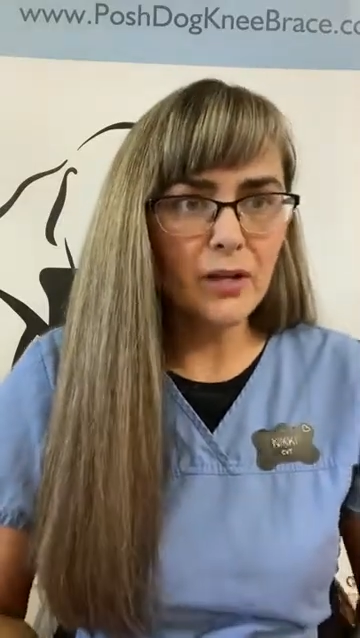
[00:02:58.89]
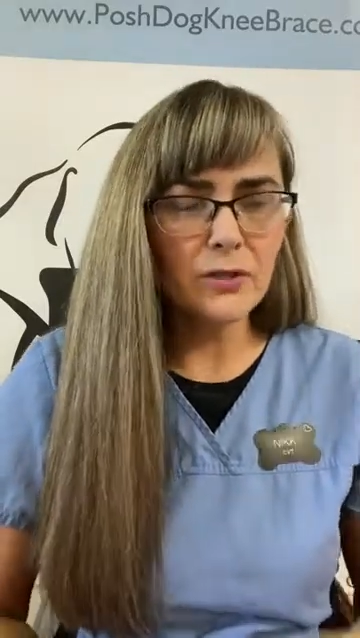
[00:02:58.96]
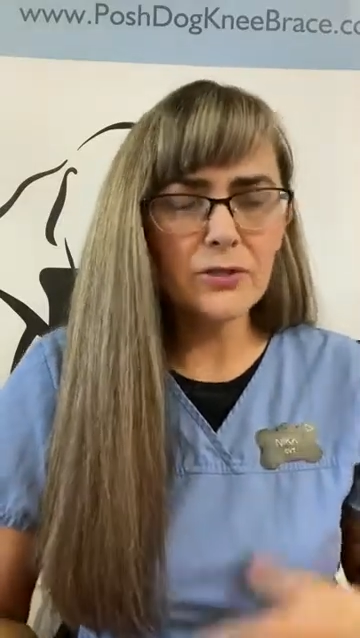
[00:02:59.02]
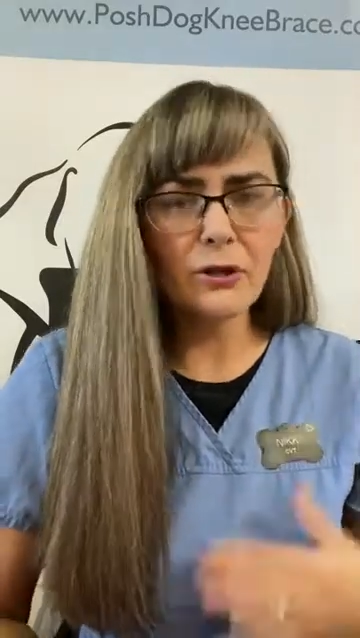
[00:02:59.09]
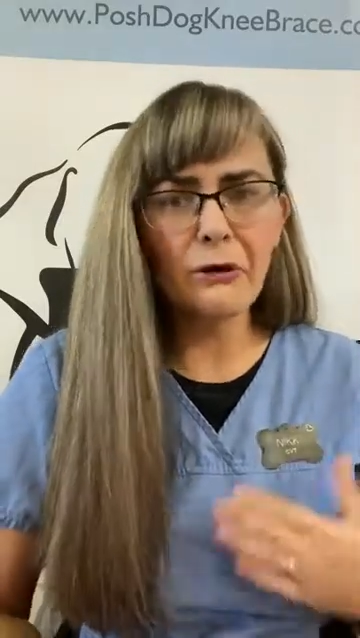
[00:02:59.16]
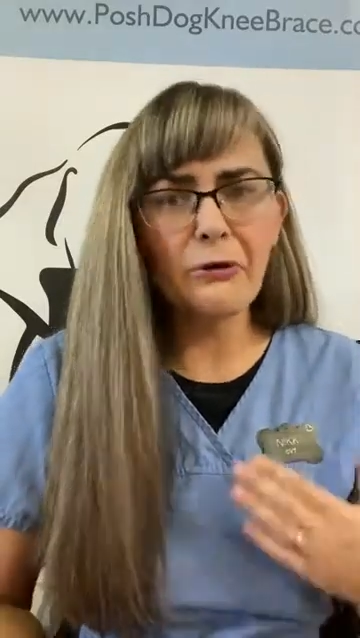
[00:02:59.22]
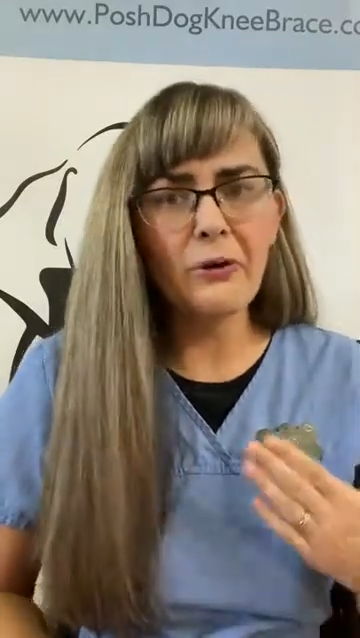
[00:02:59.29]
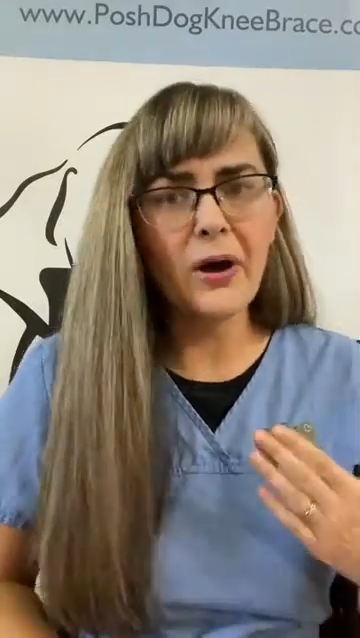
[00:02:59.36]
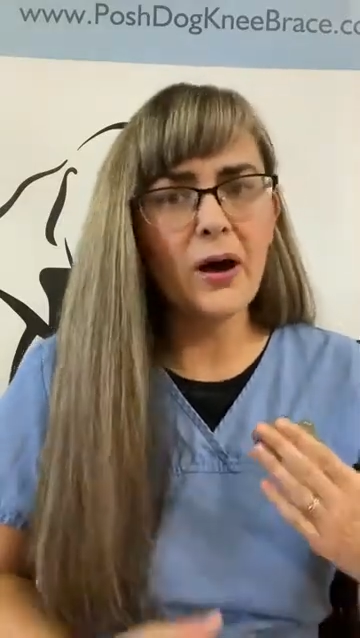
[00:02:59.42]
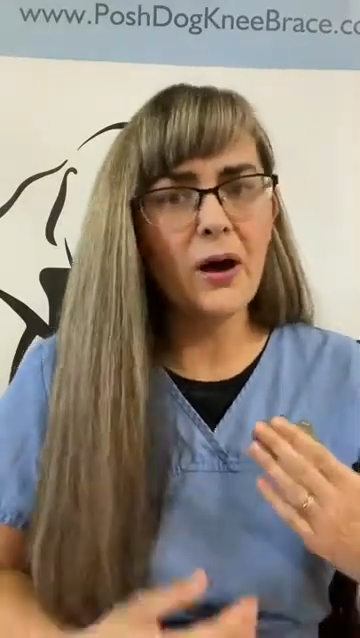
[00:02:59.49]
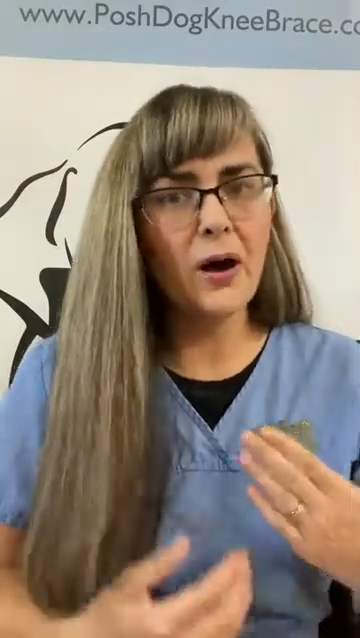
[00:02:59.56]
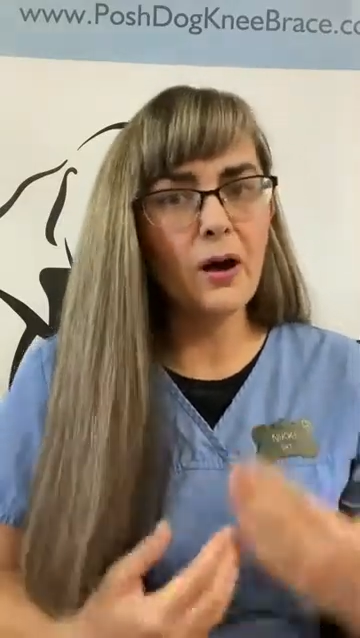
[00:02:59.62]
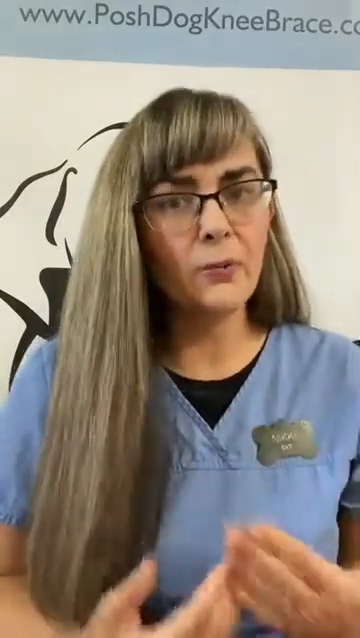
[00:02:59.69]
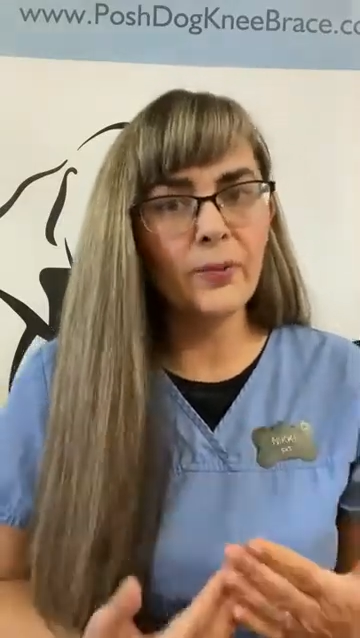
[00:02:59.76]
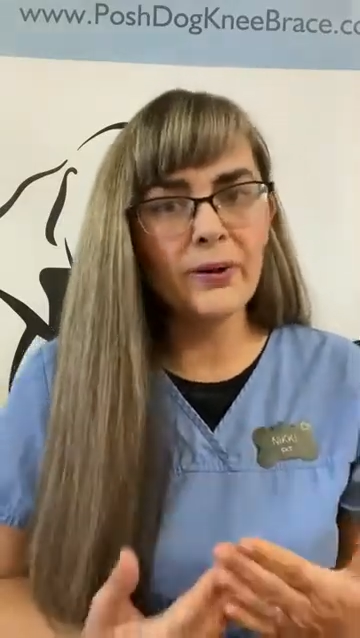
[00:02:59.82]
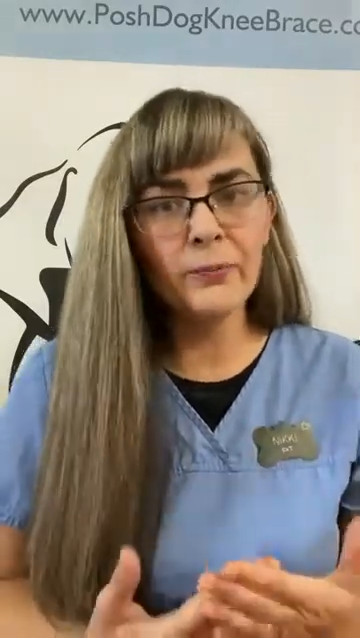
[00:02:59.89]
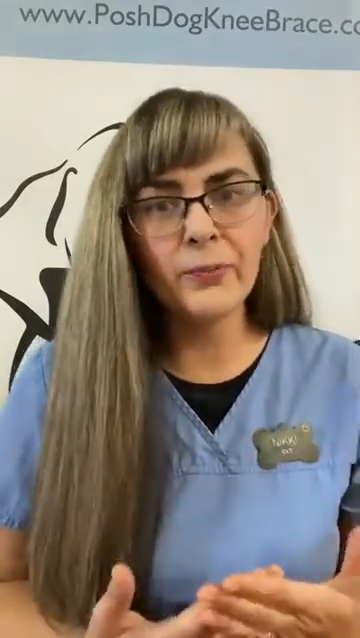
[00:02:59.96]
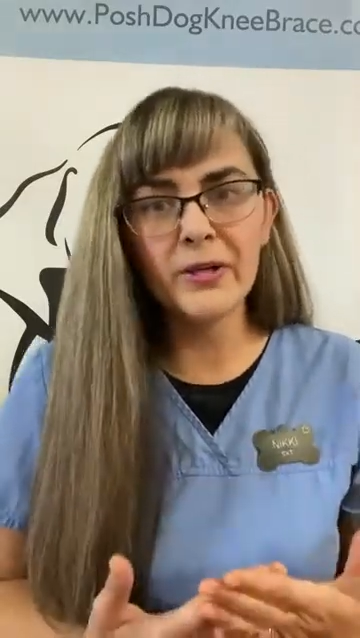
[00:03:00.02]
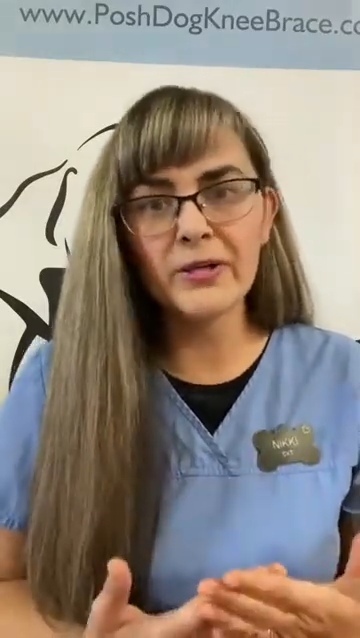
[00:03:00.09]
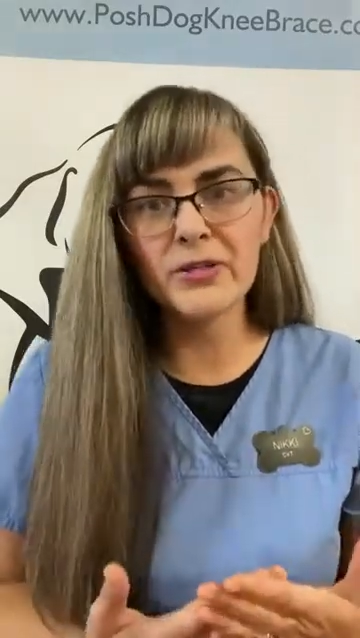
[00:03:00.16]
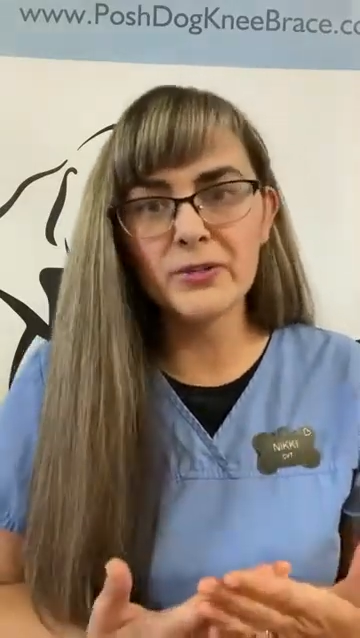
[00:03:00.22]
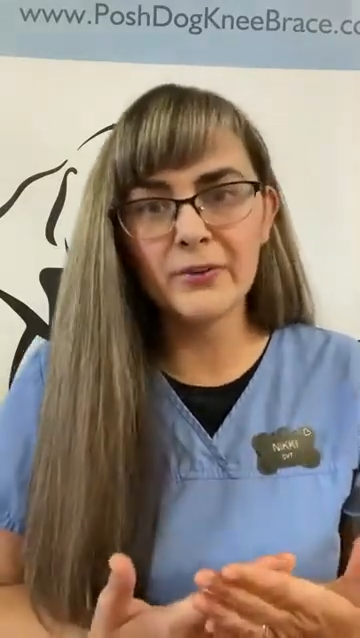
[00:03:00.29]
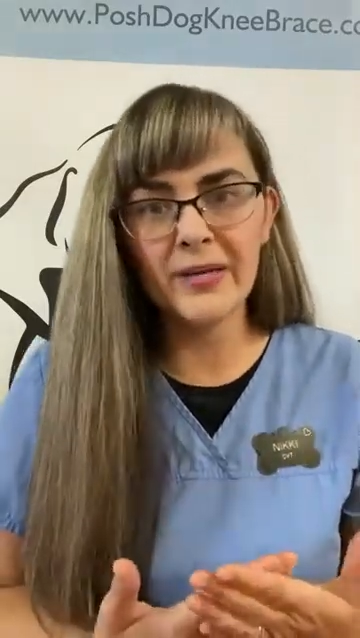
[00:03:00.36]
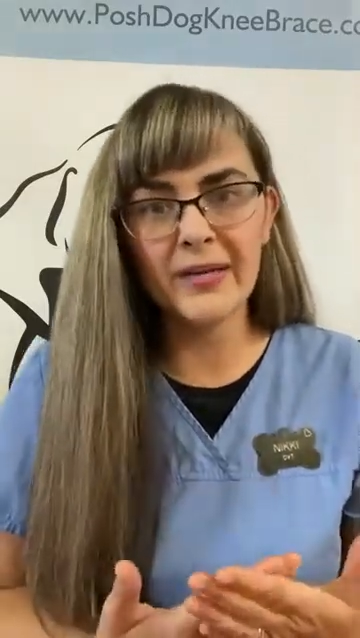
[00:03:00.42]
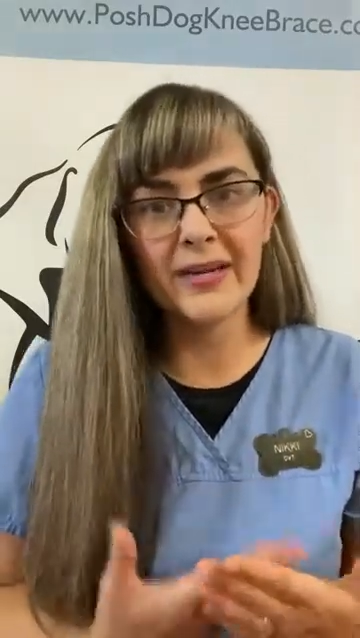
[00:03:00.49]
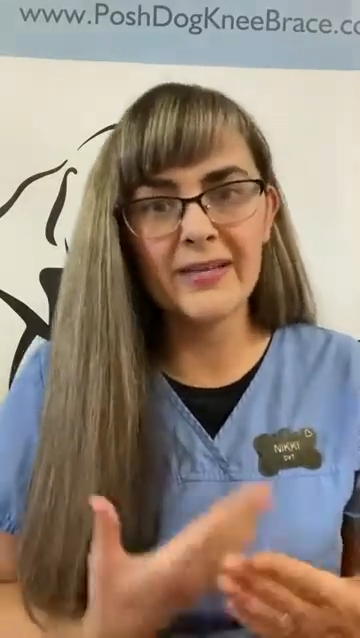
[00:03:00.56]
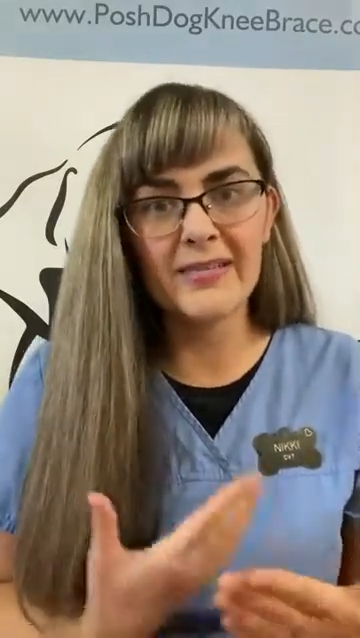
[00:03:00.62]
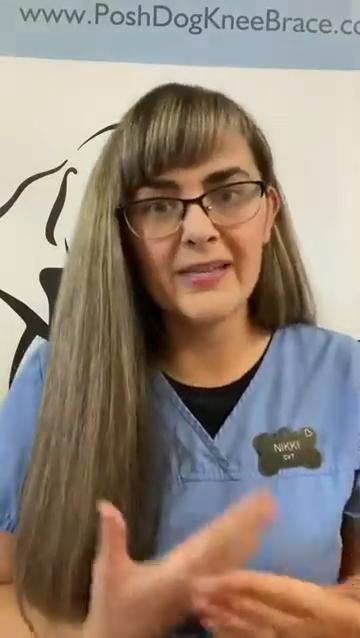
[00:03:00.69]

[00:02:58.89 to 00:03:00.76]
So when we're doing a